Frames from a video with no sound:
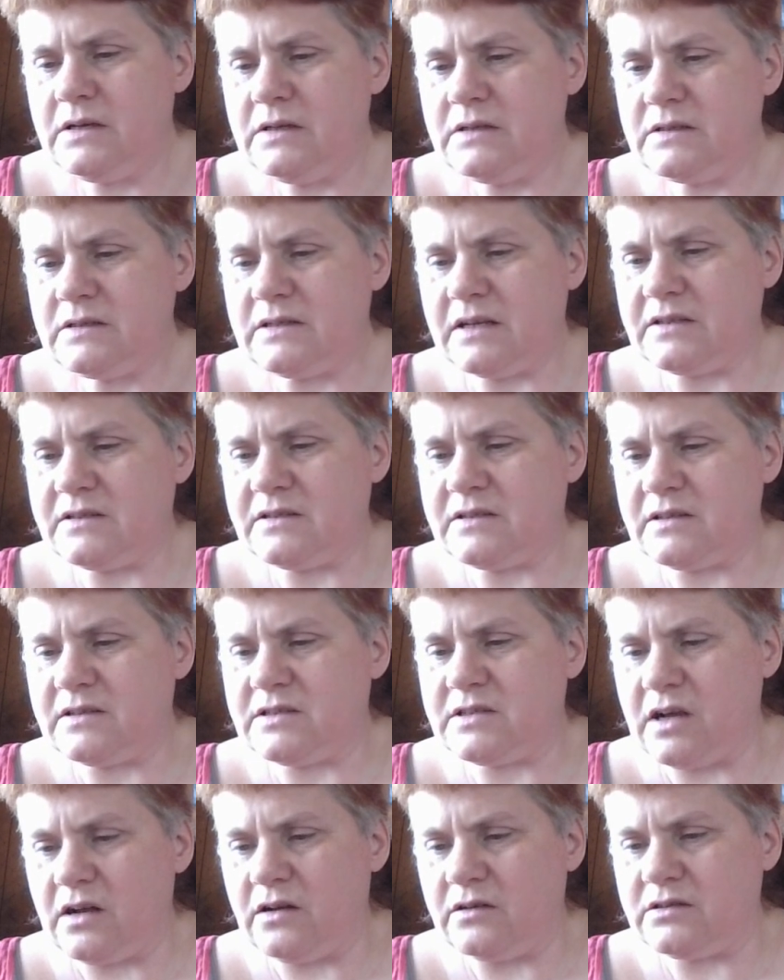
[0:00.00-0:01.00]
Since the
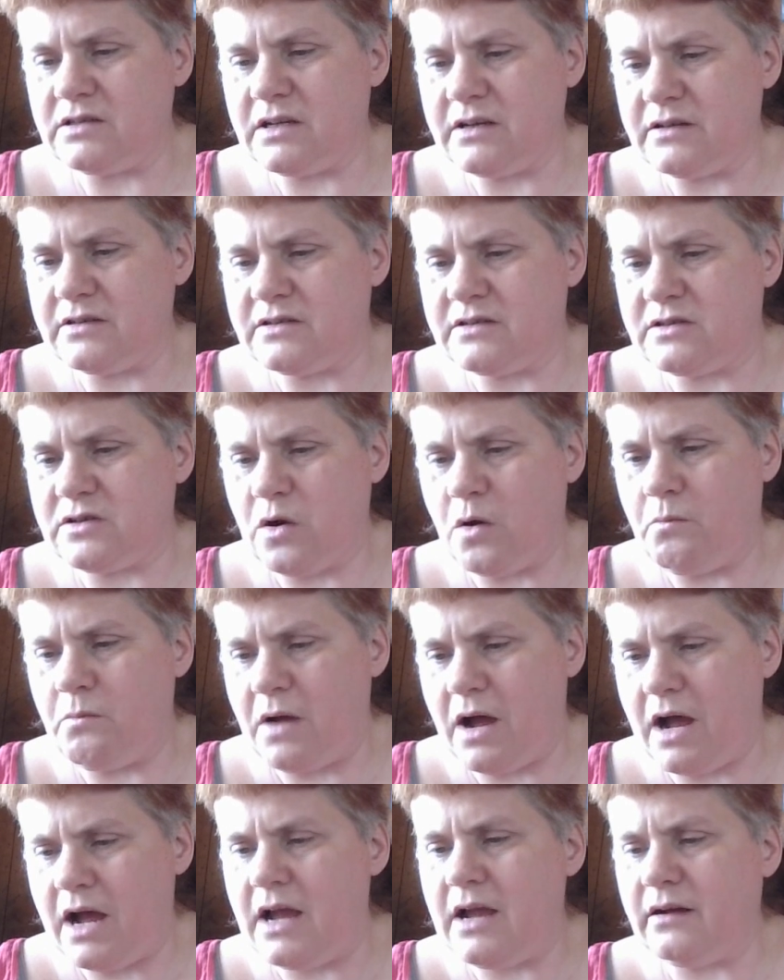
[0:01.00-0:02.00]
salting is so
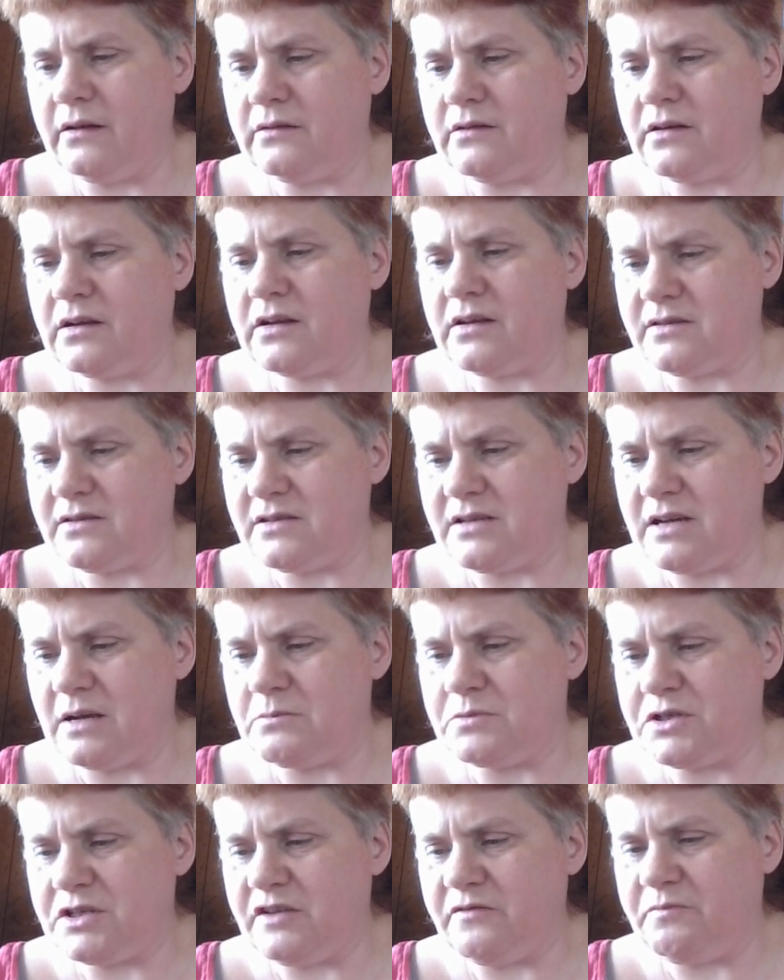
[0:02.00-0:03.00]
mild, the
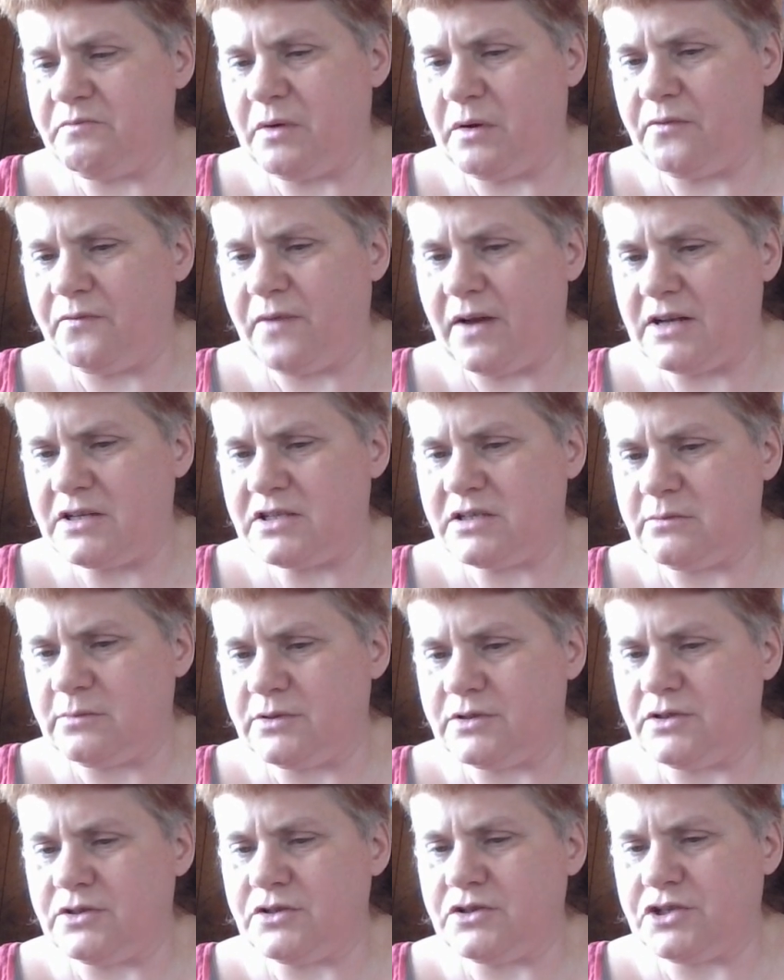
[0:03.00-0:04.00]
consumption of both
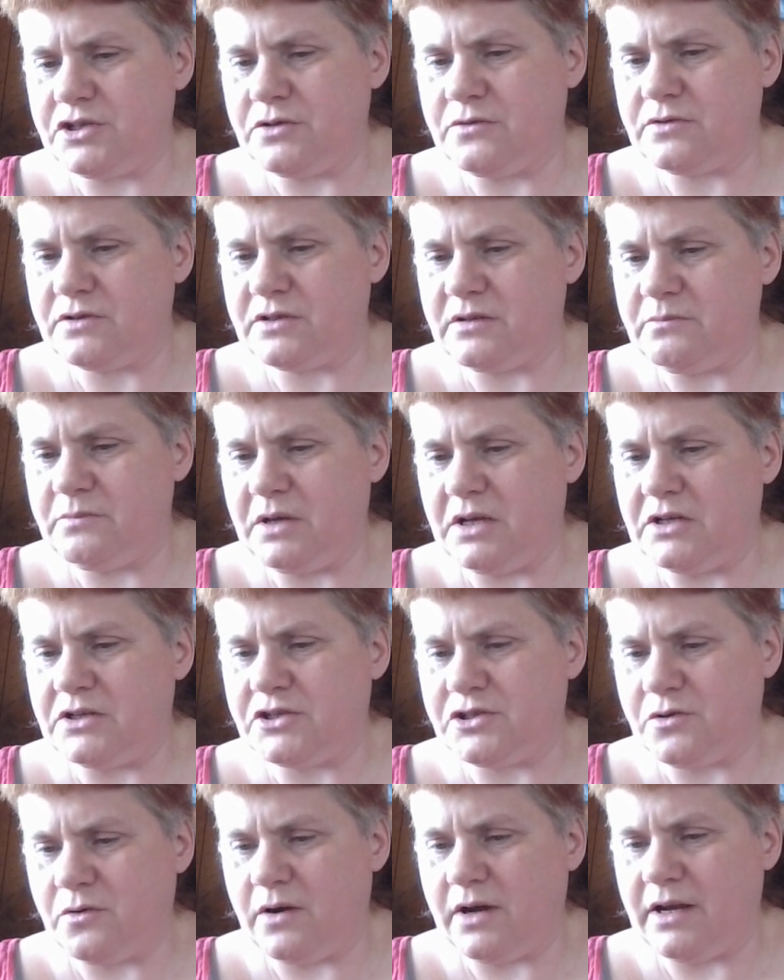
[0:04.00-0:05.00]
vegetables and juice can be
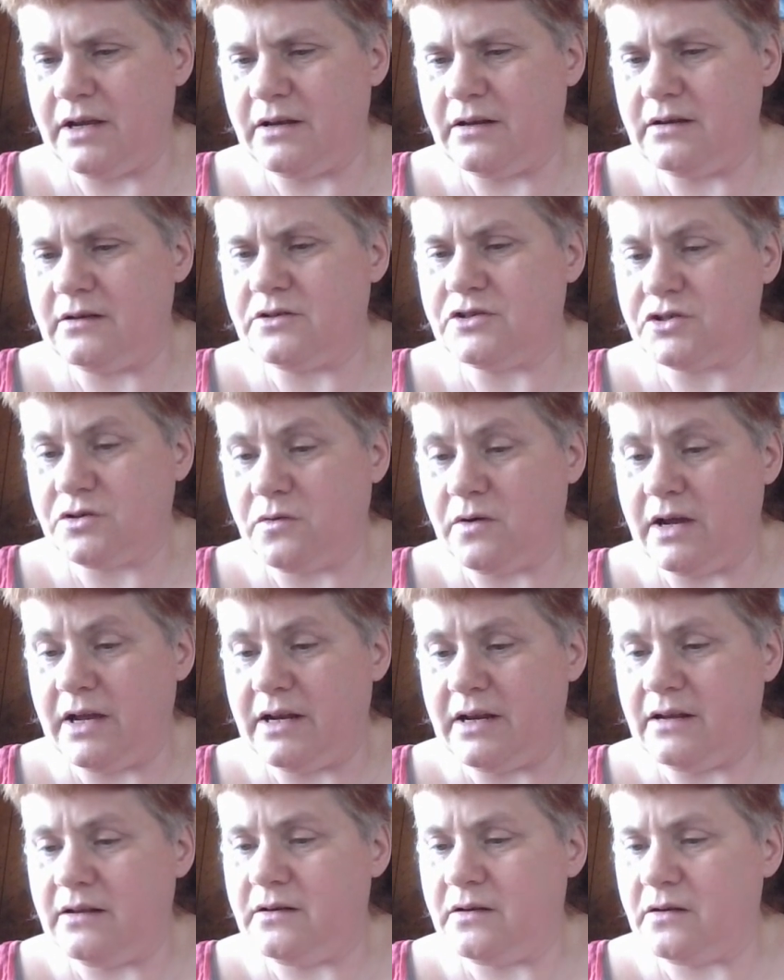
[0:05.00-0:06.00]
enjoy, enjoyed and